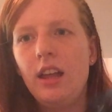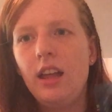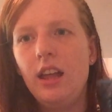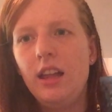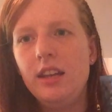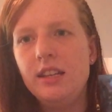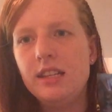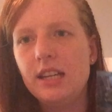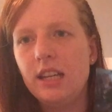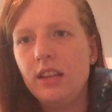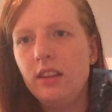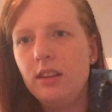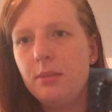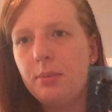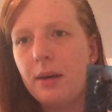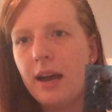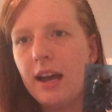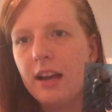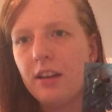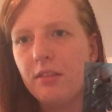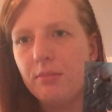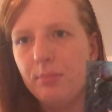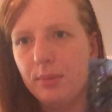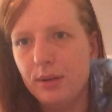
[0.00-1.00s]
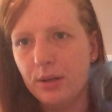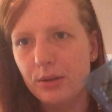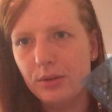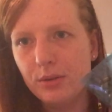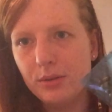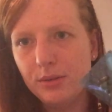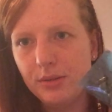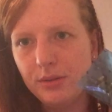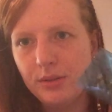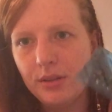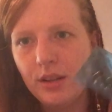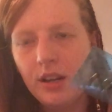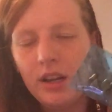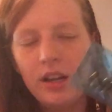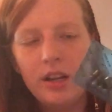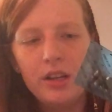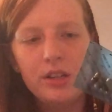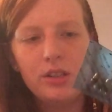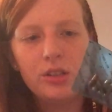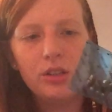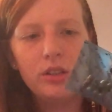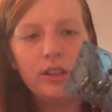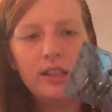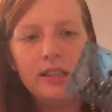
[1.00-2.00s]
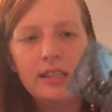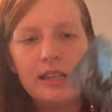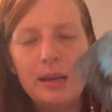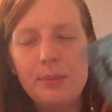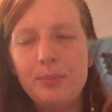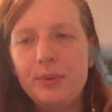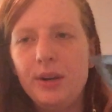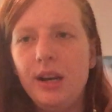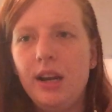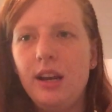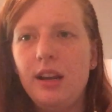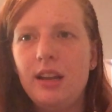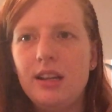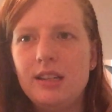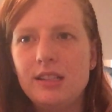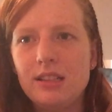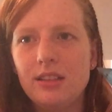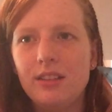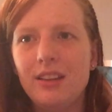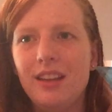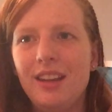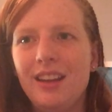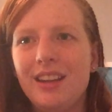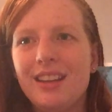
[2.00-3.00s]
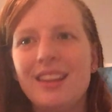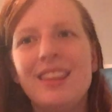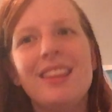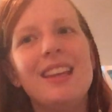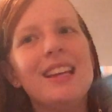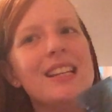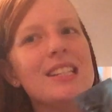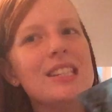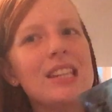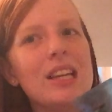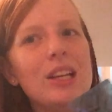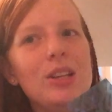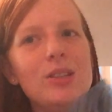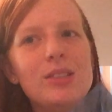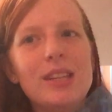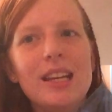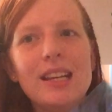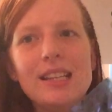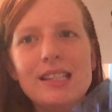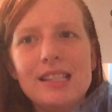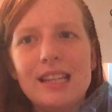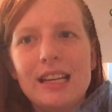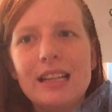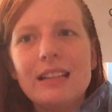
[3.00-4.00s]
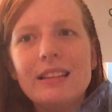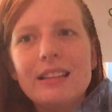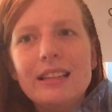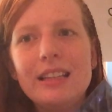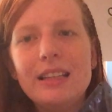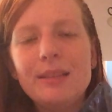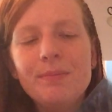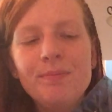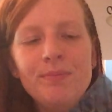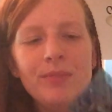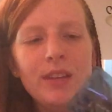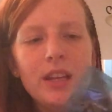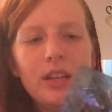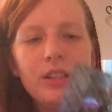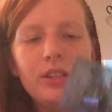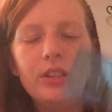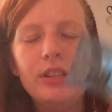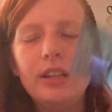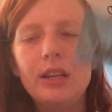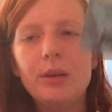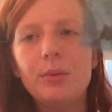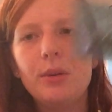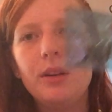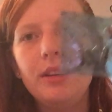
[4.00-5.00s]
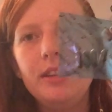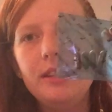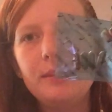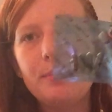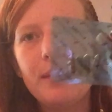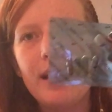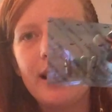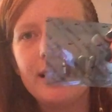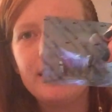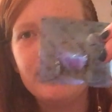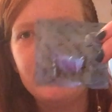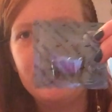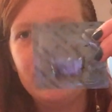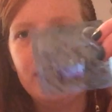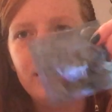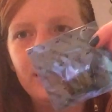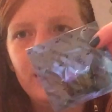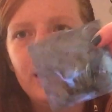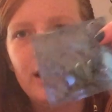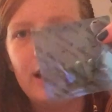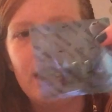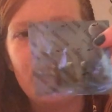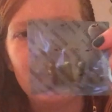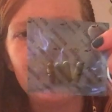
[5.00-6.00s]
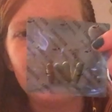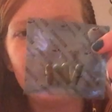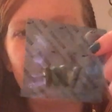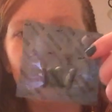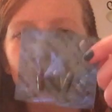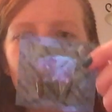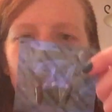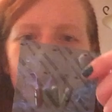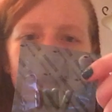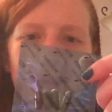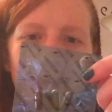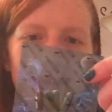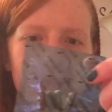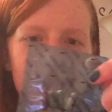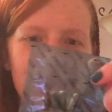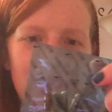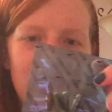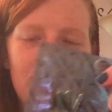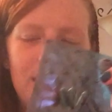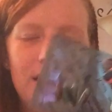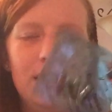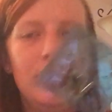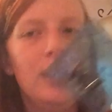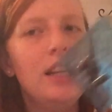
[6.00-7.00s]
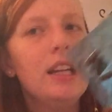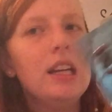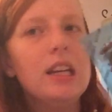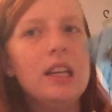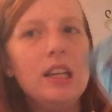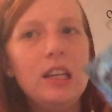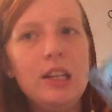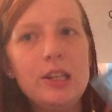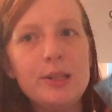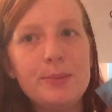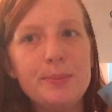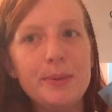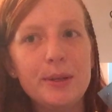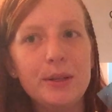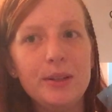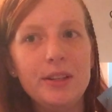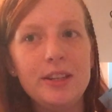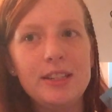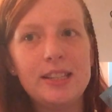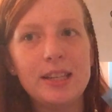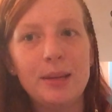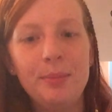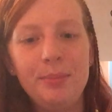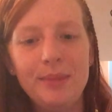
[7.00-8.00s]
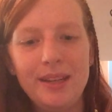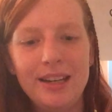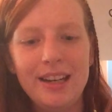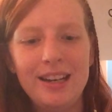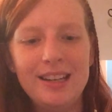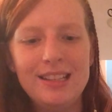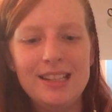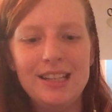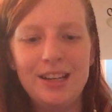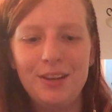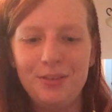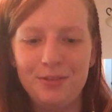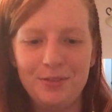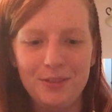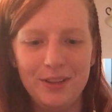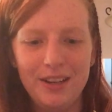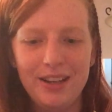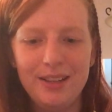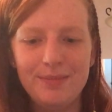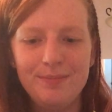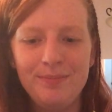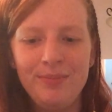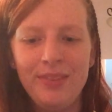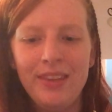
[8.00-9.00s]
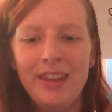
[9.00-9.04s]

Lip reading: a daily pack of pills. So they separate it into like things that you take daily. So you take 1 of these packs daily. It has 4 pills in it. Each pill does something different,